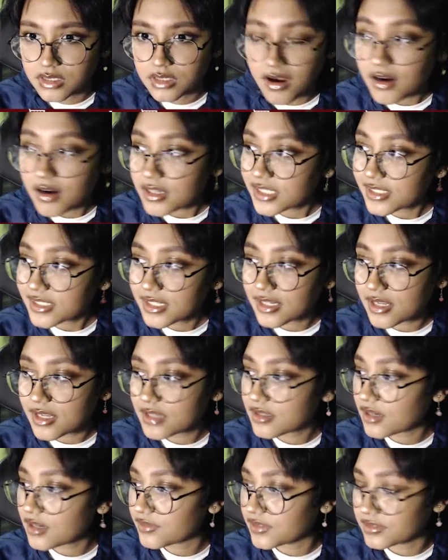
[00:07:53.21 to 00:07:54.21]
the garden
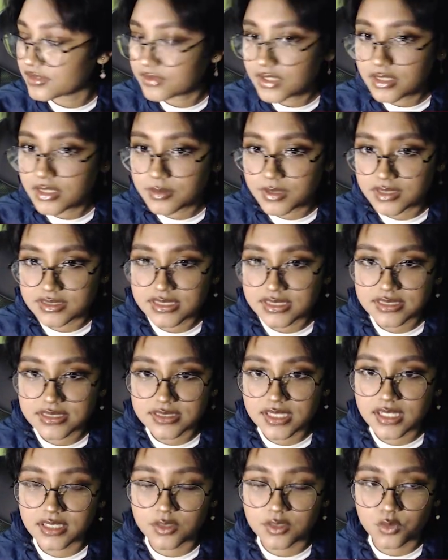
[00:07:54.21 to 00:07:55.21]
and end off this video because
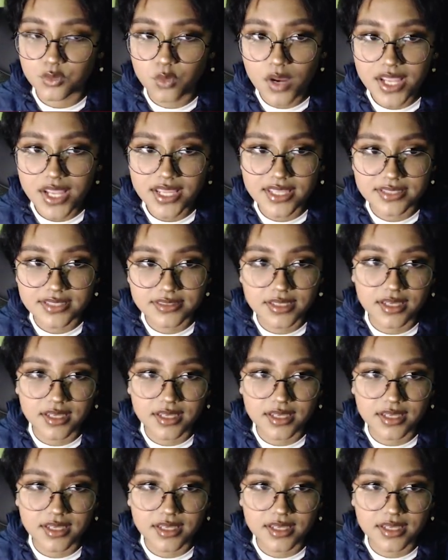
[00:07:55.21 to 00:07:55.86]
this is getting quite